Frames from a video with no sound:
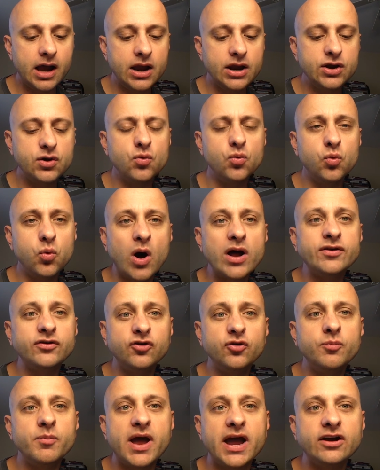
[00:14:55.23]
you want
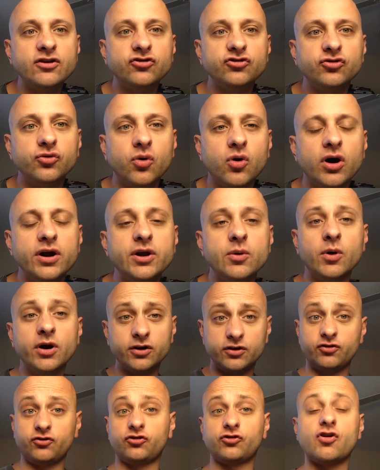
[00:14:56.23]

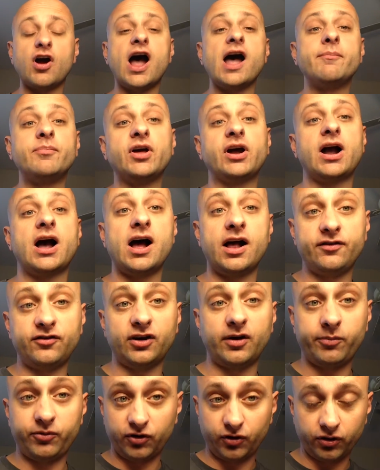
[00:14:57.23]
to describe the
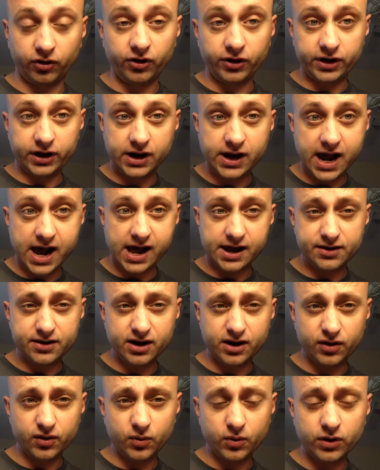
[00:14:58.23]
concepts you're looking at. In
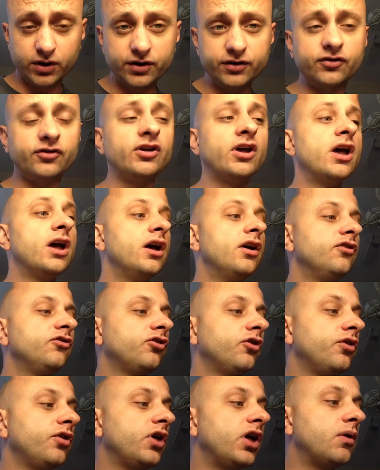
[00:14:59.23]
other words,
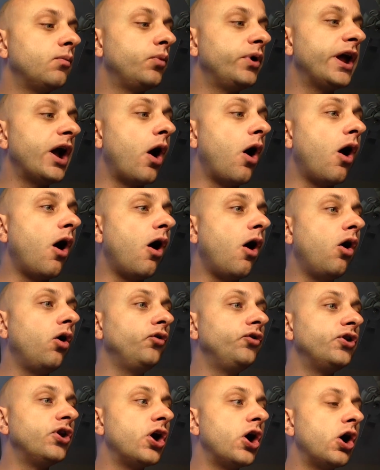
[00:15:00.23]
so that we
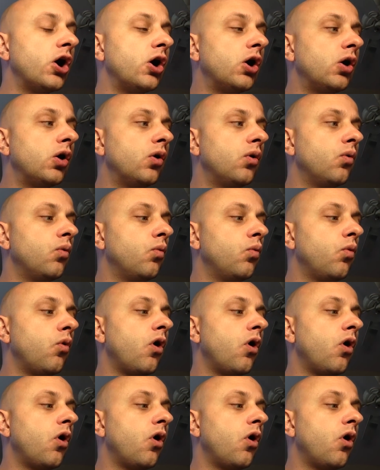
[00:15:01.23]
all know